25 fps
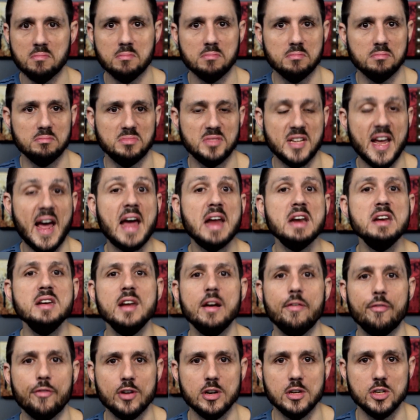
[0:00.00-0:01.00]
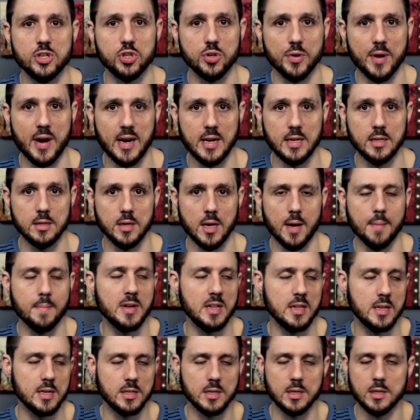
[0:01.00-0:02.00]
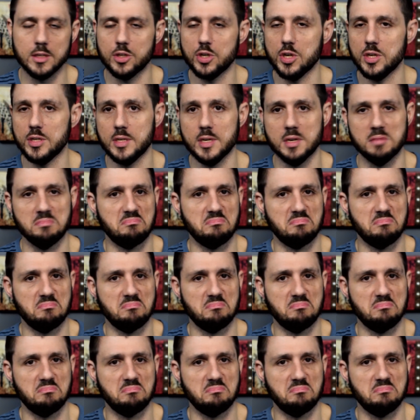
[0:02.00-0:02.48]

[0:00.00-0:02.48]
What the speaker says: 10 different strains. I mean, this is just